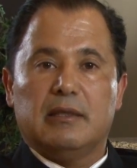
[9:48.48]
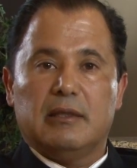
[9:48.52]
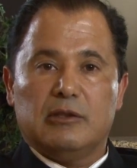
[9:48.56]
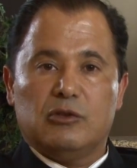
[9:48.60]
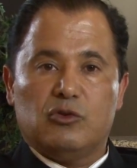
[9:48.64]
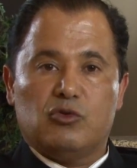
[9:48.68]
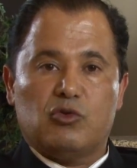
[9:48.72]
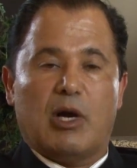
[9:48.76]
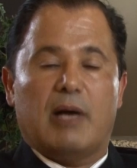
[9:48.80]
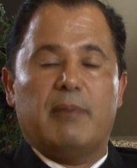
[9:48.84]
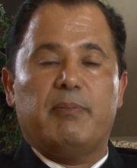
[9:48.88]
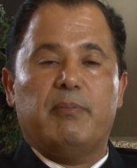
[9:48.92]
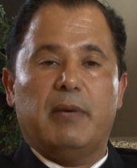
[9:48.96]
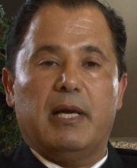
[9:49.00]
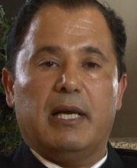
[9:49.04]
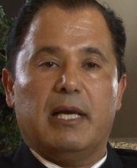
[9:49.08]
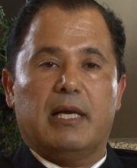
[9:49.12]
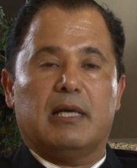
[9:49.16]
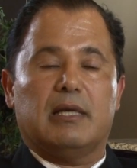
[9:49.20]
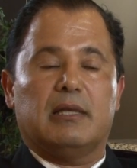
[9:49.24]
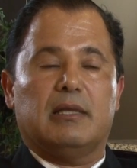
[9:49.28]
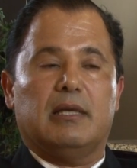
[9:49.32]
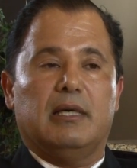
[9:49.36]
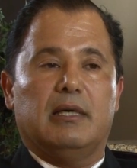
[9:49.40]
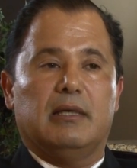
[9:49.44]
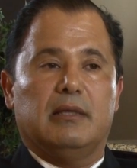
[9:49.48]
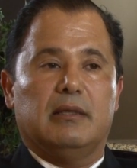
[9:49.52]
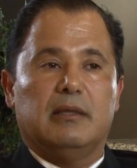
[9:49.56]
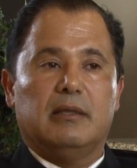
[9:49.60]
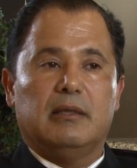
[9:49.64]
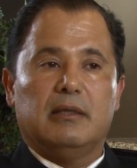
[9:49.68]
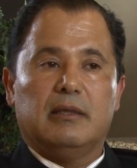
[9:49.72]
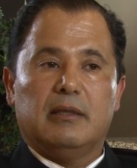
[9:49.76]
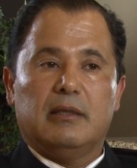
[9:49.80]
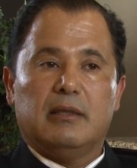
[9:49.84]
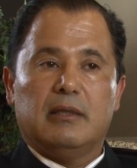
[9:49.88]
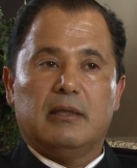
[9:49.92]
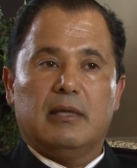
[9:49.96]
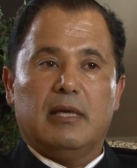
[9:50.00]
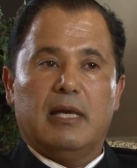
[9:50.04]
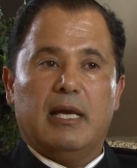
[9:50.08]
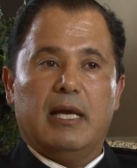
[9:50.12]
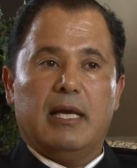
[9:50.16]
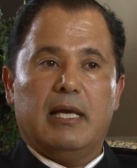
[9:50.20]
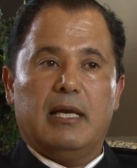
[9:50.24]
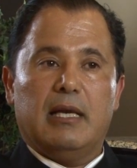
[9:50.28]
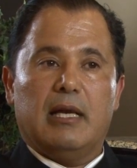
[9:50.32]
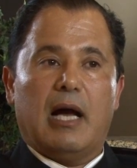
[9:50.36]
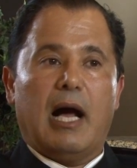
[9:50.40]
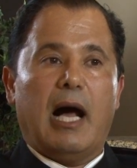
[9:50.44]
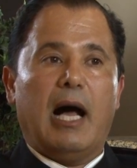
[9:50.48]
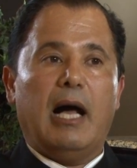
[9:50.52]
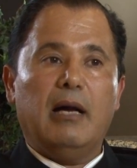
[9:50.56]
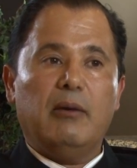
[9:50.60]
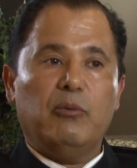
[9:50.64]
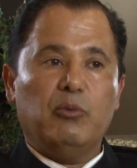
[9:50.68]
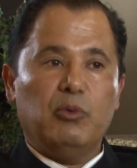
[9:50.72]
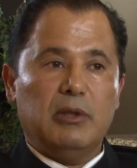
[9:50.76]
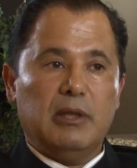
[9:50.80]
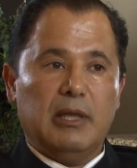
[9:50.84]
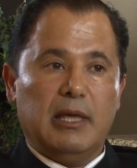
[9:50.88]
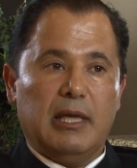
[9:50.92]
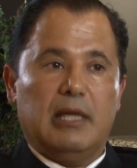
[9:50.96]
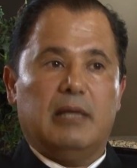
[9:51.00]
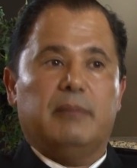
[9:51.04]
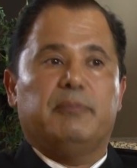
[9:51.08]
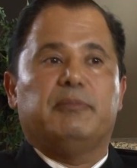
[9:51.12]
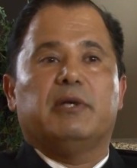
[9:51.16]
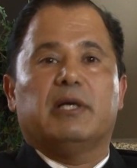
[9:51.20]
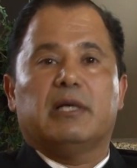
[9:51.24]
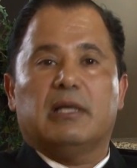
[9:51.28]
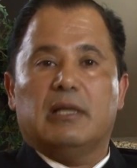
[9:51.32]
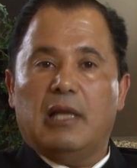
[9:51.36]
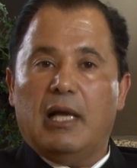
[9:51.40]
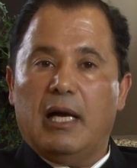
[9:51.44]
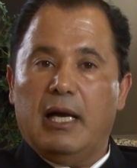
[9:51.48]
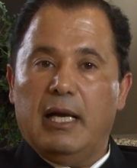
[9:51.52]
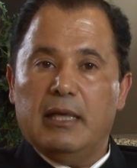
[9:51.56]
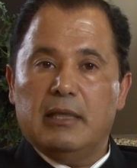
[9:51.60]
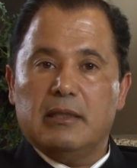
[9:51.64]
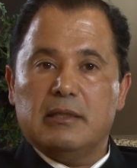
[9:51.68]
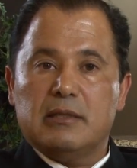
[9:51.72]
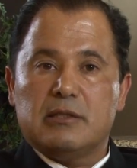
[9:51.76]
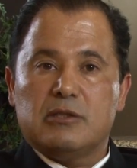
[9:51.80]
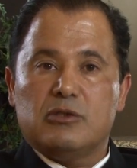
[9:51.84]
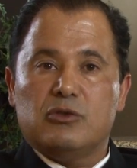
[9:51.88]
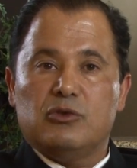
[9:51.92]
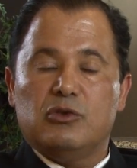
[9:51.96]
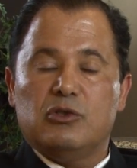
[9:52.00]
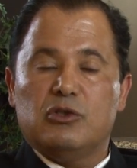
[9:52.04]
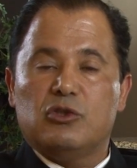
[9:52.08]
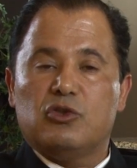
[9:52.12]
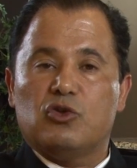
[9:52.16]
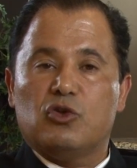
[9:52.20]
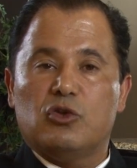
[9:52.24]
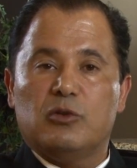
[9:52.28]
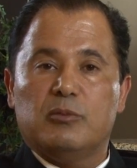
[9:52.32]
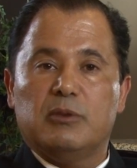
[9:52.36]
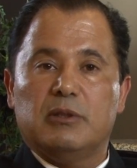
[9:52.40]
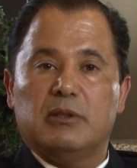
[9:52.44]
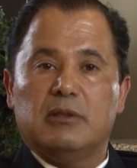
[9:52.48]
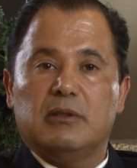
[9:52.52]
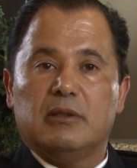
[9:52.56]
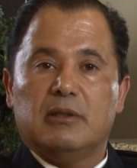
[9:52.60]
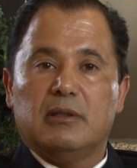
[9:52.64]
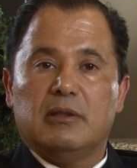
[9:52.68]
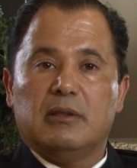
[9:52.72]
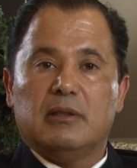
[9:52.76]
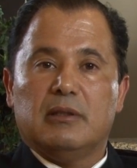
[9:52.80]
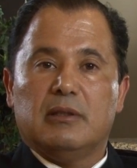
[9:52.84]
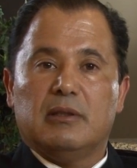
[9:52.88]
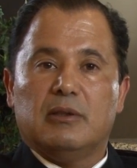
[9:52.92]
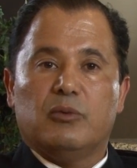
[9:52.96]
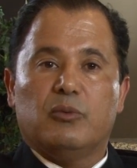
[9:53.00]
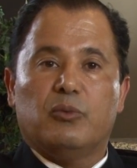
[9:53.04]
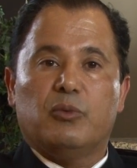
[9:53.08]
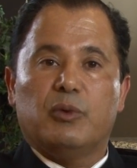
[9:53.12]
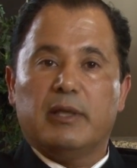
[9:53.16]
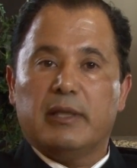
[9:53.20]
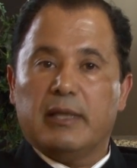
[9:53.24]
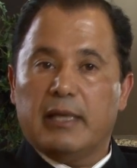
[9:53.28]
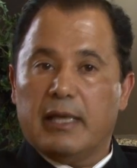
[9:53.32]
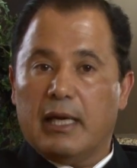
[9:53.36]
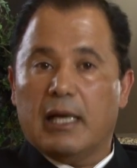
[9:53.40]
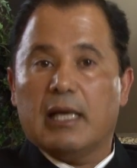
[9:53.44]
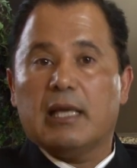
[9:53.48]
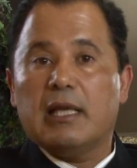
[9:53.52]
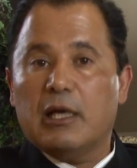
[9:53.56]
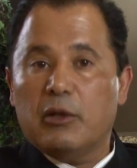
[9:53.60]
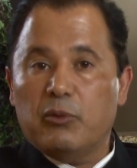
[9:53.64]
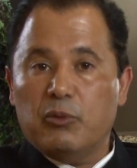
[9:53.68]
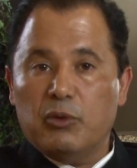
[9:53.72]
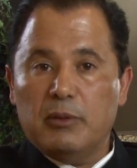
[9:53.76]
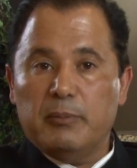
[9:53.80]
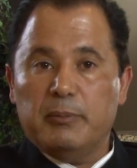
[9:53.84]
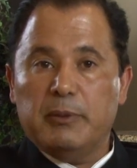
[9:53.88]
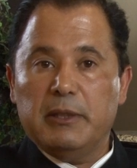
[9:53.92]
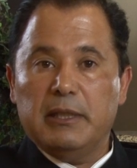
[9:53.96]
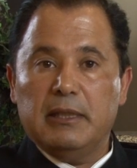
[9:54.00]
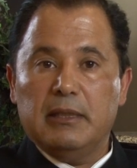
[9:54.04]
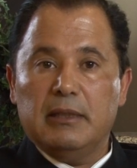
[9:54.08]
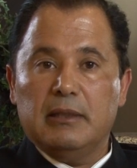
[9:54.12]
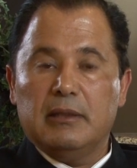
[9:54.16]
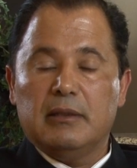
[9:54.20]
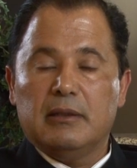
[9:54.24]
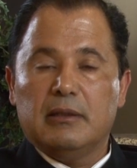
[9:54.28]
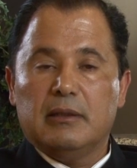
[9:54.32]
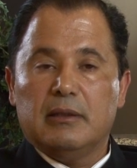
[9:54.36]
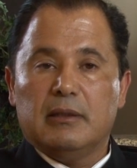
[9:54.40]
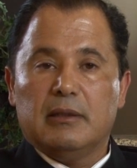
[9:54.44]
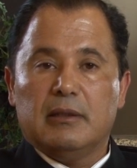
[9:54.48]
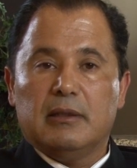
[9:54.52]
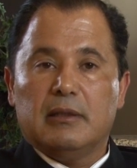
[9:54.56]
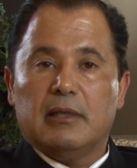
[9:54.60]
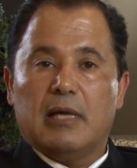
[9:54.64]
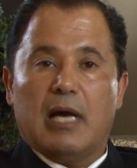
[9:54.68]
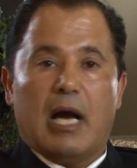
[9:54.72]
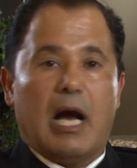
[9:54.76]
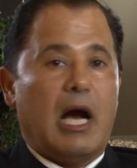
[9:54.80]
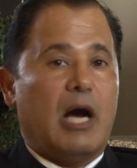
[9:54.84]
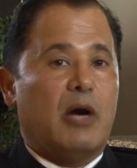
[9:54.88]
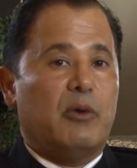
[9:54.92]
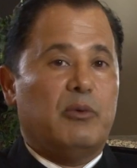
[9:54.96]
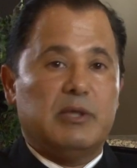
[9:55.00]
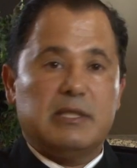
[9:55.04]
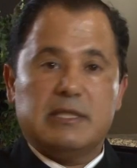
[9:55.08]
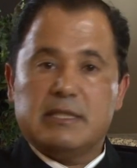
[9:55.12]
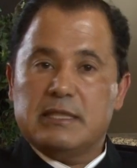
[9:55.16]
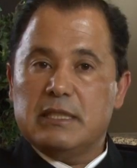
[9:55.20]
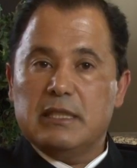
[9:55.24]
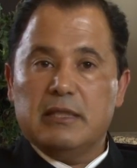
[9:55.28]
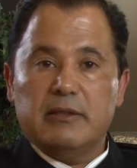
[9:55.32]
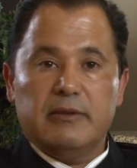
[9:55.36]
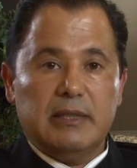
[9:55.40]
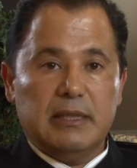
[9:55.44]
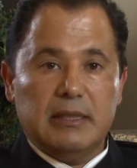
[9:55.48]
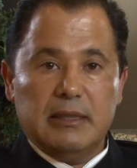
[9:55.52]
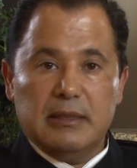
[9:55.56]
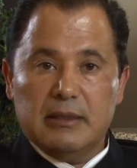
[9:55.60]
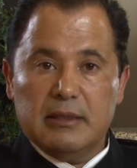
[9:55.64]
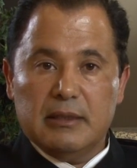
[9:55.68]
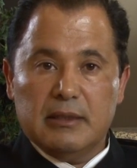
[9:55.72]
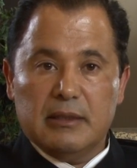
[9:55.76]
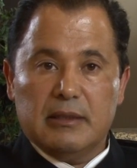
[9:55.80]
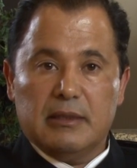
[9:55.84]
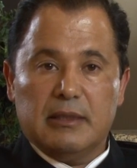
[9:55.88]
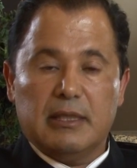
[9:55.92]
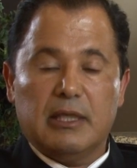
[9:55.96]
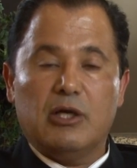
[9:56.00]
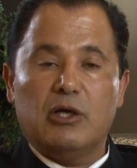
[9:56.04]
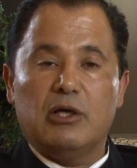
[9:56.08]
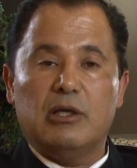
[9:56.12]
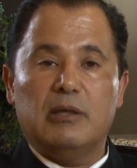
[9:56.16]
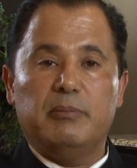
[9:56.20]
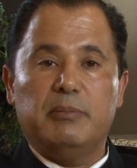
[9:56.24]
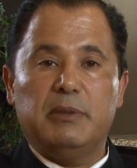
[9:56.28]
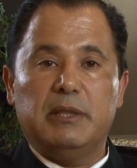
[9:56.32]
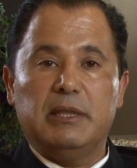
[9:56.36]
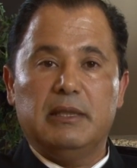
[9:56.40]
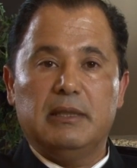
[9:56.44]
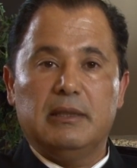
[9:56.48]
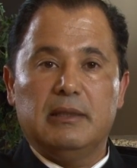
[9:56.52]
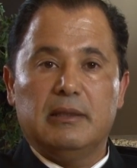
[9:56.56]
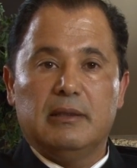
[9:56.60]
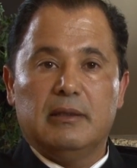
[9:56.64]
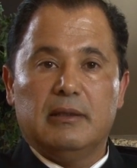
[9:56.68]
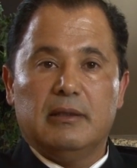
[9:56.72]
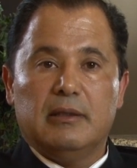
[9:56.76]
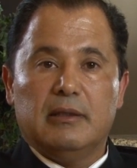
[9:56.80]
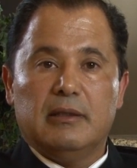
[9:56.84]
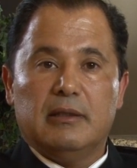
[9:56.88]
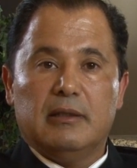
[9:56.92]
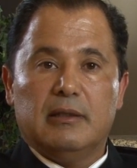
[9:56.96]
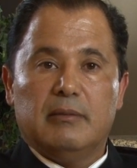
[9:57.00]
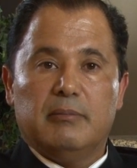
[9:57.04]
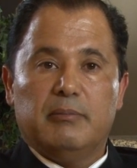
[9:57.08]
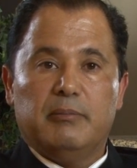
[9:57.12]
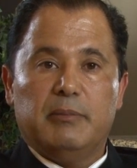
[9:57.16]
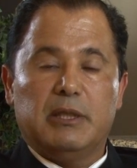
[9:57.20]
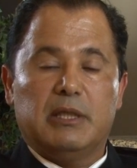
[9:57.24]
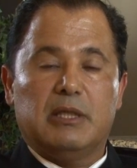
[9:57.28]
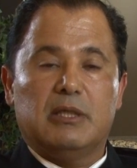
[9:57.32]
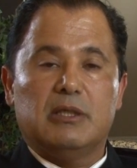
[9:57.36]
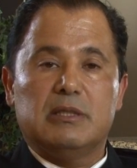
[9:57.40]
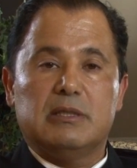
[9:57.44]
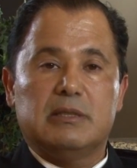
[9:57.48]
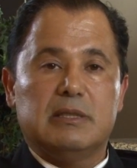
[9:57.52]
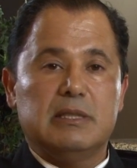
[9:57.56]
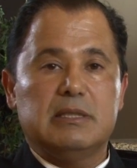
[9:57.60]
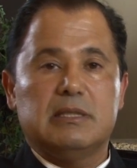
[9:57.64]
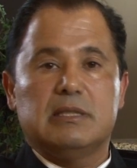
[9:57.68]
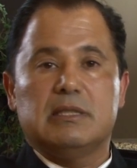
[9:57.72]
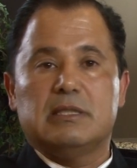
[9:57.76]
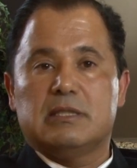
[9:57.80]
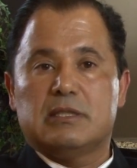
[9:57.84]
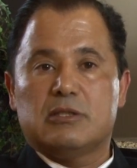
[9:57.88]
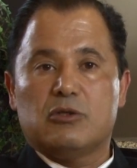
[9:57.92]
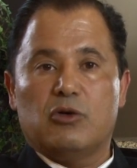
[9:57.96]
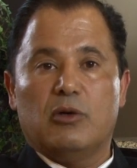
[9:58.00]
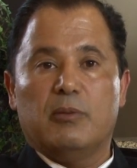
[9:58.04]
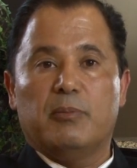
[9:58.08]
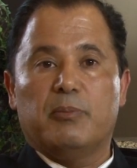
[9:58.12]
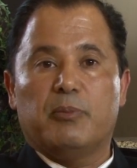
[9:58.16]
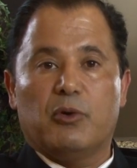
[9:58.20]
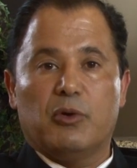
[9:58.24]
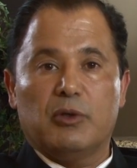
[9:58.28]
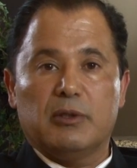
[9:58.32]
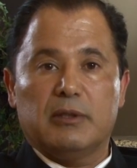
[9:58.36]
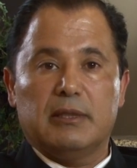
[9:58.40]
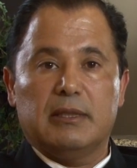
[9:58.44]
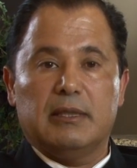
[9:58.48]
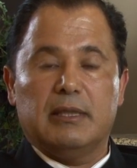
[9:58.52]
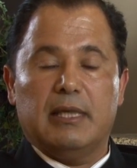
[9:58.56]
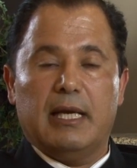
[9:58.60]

drop my hairline. And I will help the clients to determine where the hairline will be, how receding they're going to be, because this is so important.